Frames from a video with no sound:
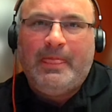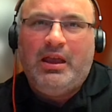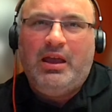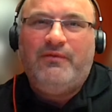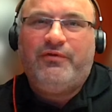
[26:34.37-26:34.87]

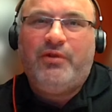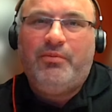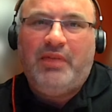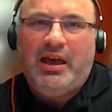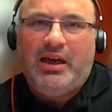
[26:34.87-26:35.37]
And from
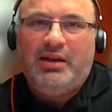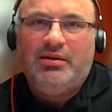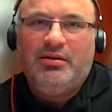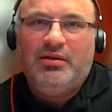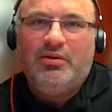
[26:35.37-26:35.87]
that,
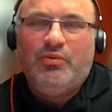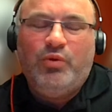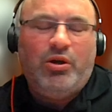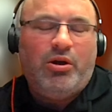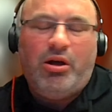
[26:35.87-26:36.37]
we
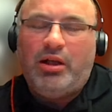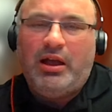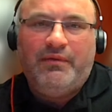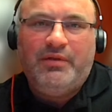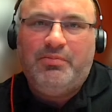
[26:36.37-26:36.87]
all
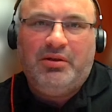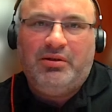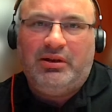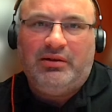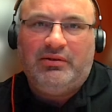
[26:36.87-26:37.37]
have the
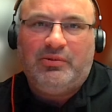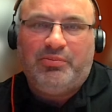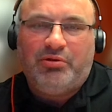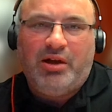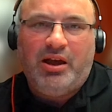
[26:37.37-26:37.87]
ability to
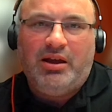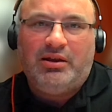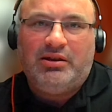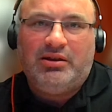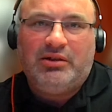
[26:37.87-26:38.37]
pray and
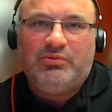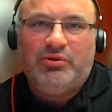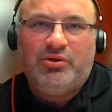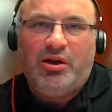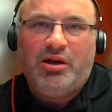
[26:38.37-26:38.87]
connect with
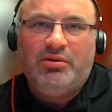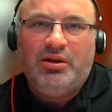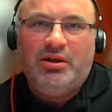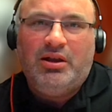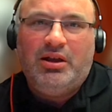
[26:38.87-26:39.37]
God
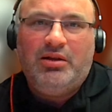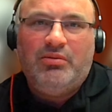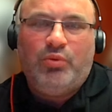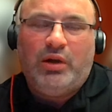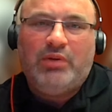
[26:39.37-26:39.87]

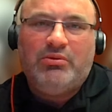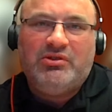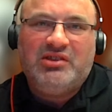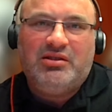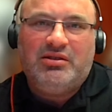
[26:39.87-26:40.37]
and what I would
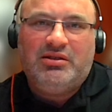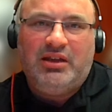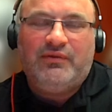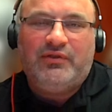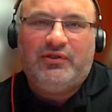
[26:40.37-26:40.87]
say the
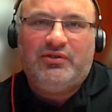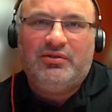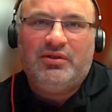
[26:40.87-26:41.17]
gifts